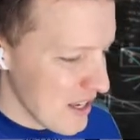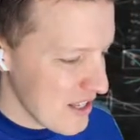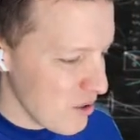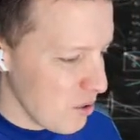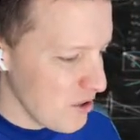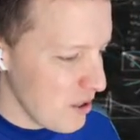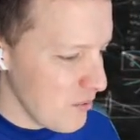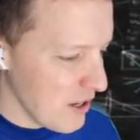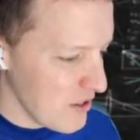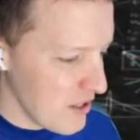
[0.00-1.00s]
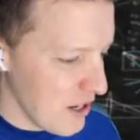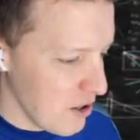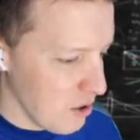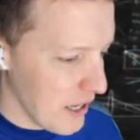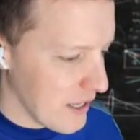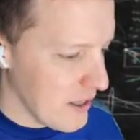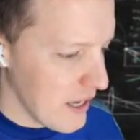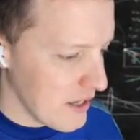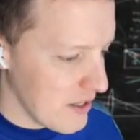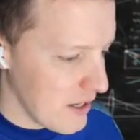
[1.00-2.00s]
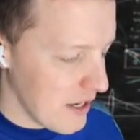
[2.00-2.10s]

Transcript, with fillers: So let's say we've got a scenario like this,